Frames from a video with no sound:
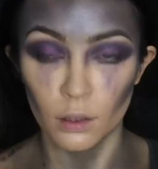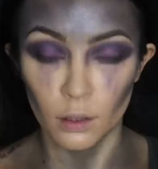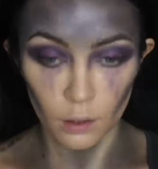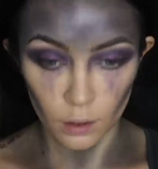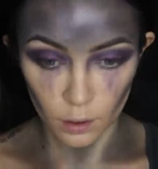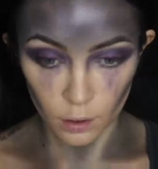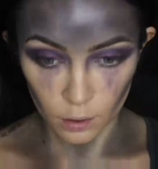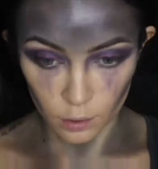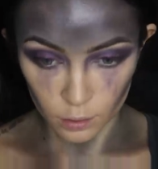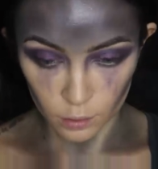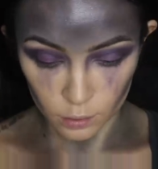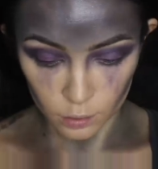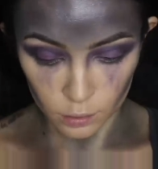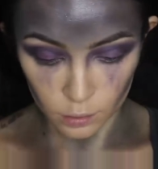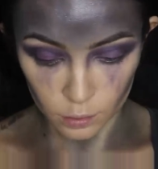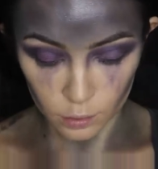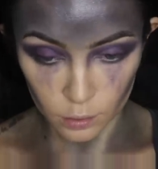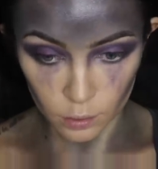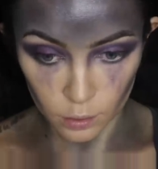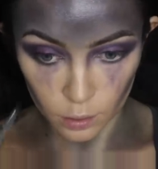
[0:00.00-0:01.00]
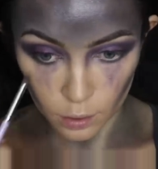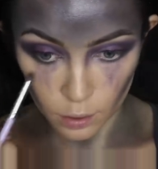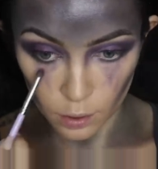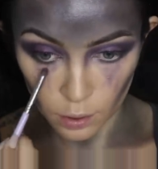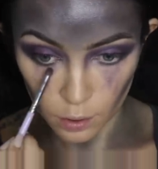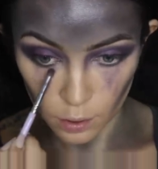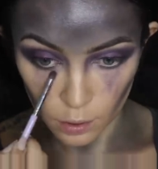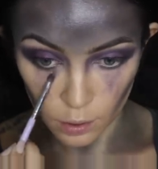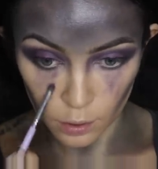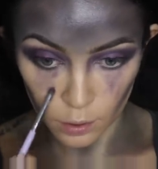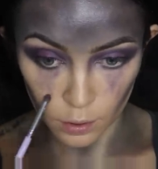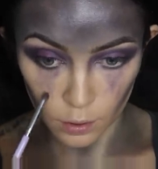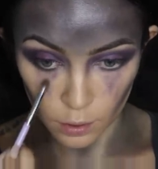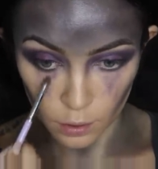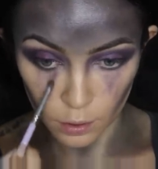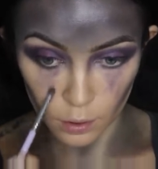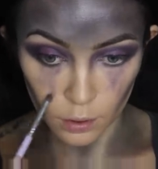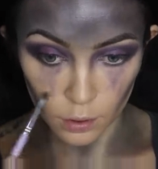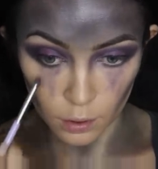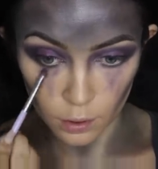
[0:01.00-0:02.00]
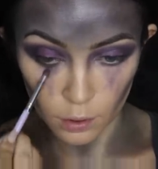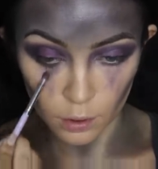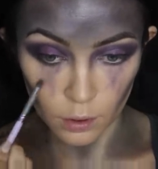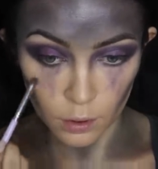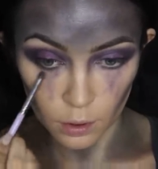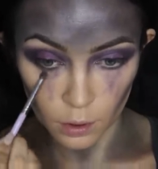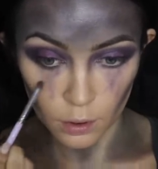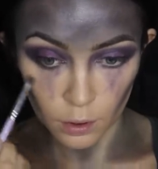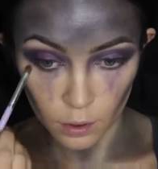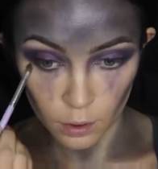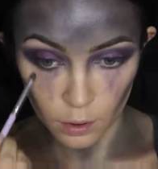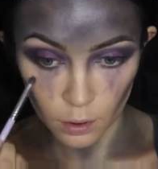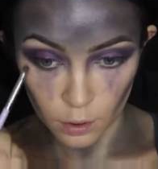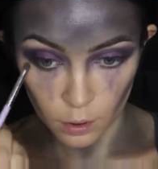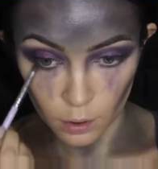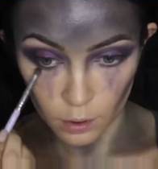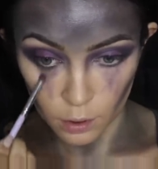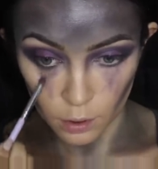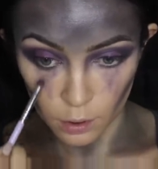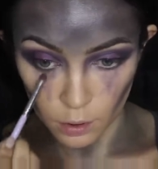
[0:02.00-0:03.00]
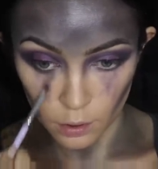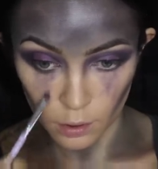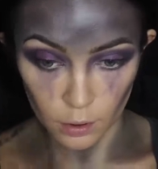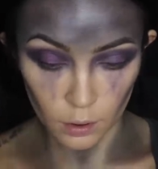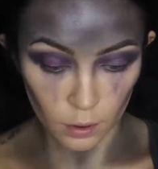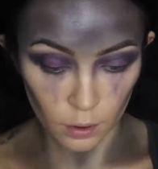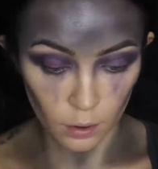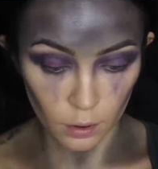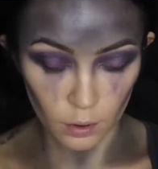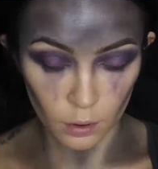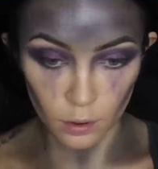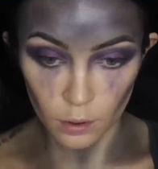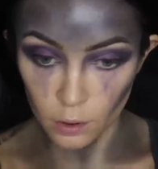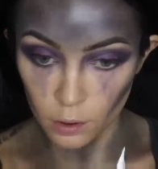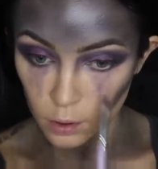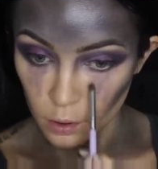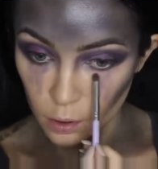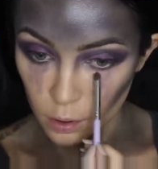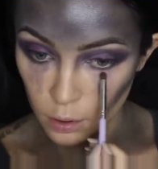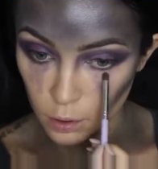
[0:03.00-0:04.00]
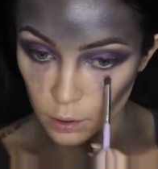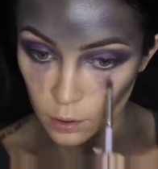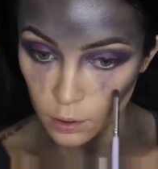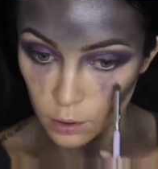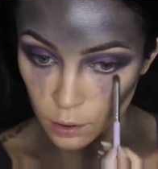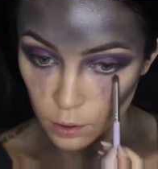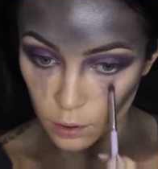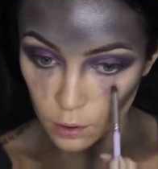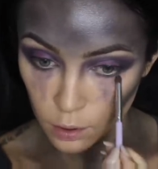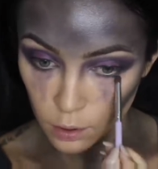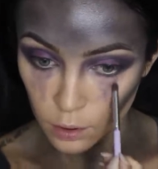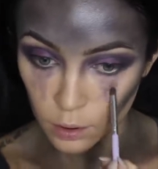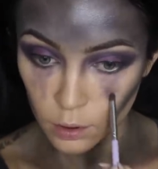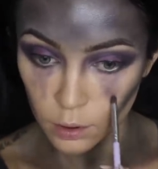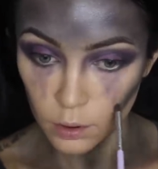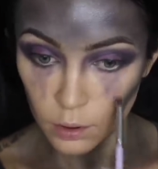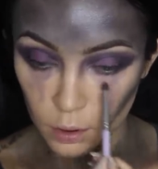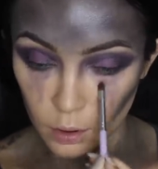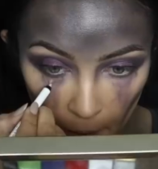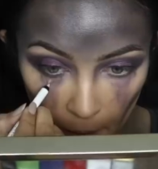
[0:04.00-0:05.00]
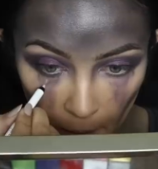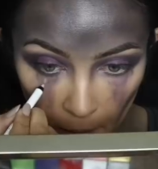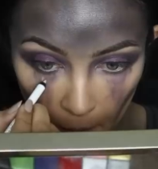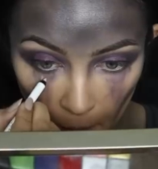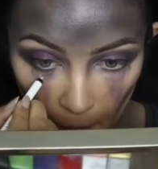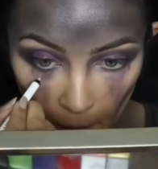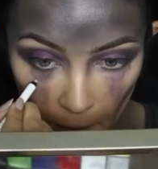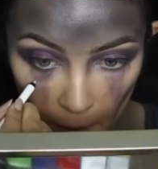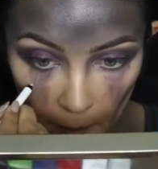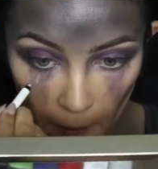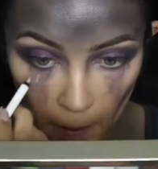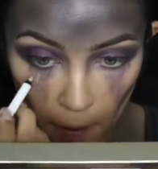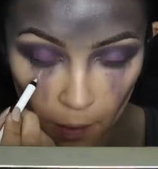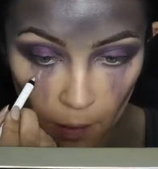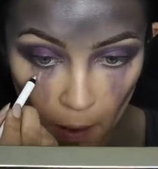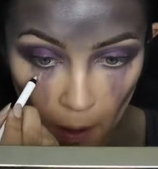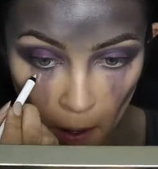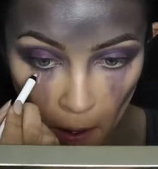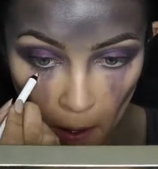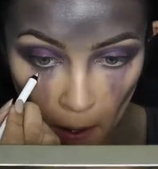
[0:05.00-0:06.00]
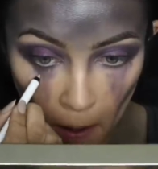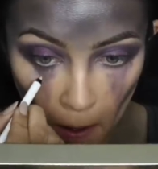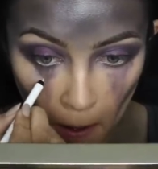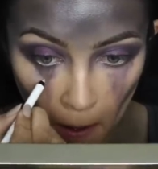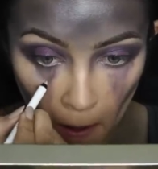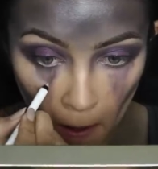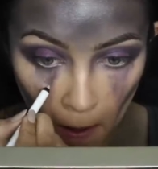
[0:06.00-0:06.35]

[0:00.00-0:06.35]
(no one is talking)